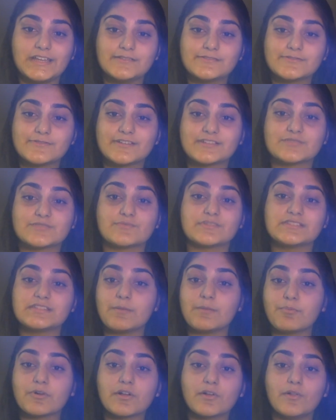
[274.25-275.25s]
So that's the
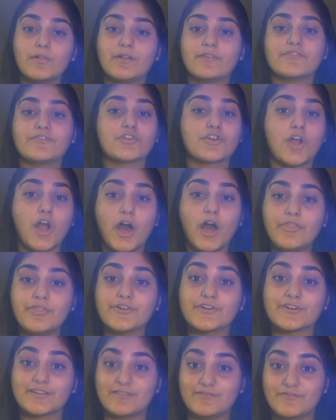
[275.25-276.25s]
reciprocal of your
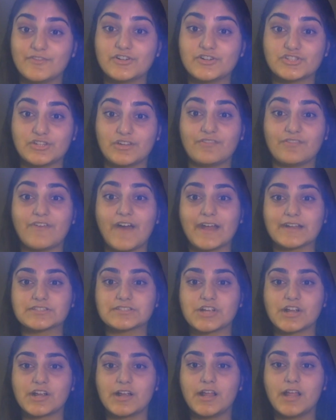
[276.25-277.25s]
other conversion
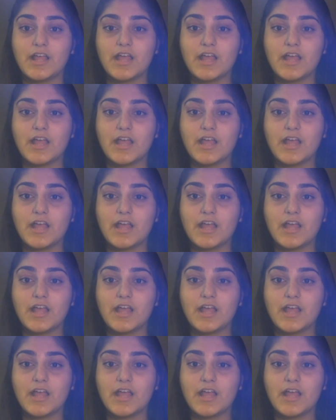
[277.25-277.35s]
factor.